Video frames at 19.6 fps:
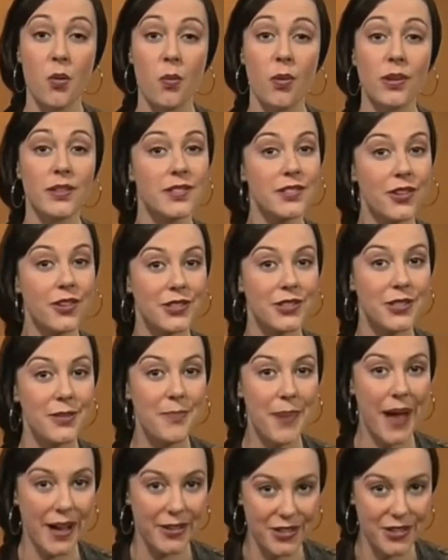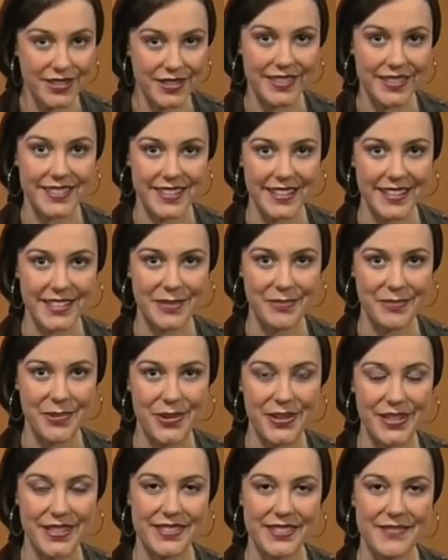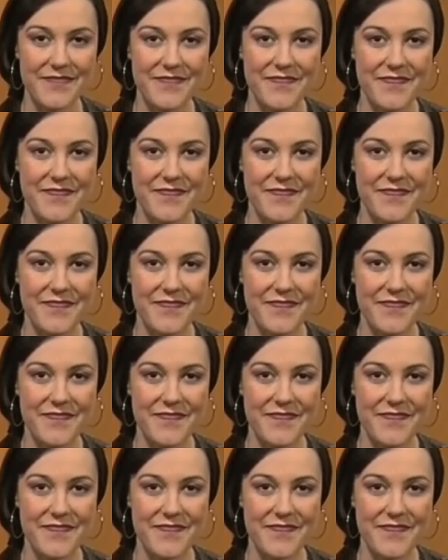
What's Dr. Bowger's starting point?